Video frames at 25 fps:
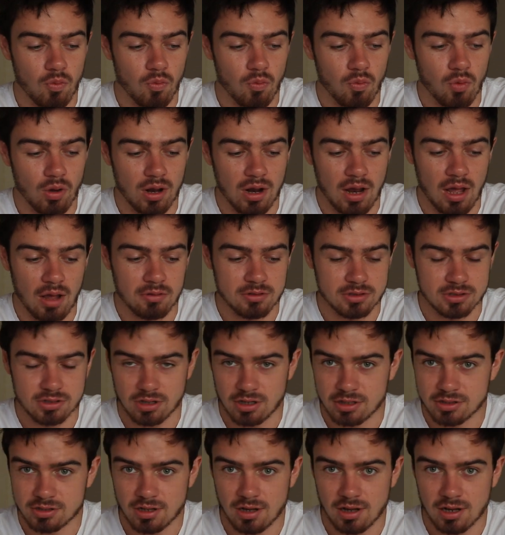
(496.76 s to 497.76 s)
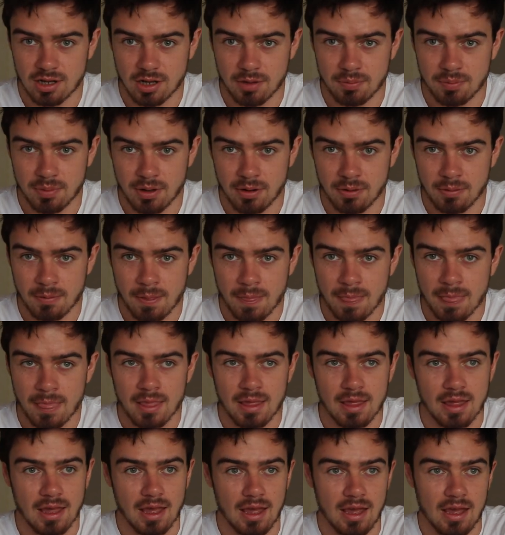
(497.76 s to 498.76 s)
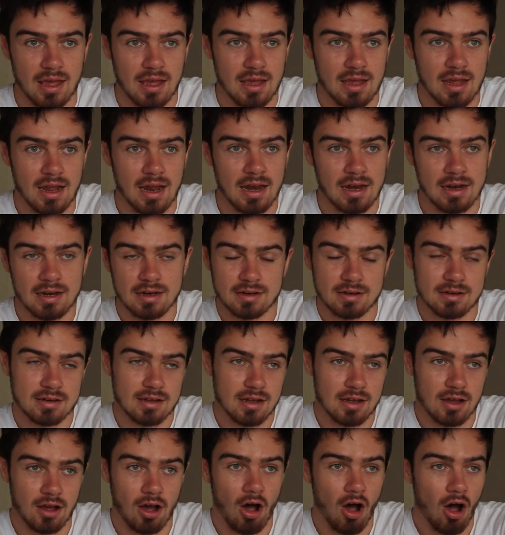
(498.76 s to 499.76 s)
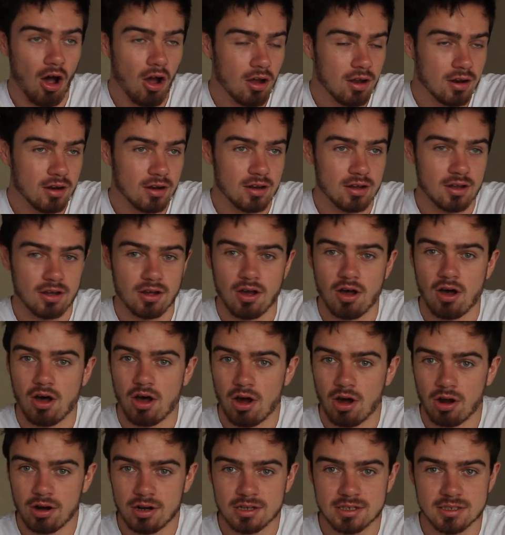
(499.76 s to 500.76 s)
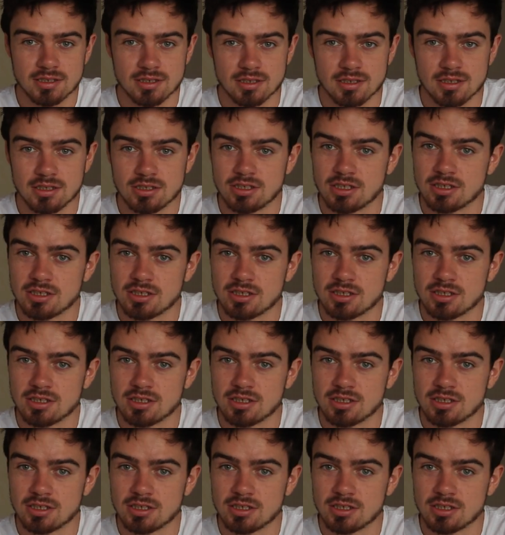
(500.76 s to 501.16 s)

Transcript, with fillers: what I was going to talk about. And honestly,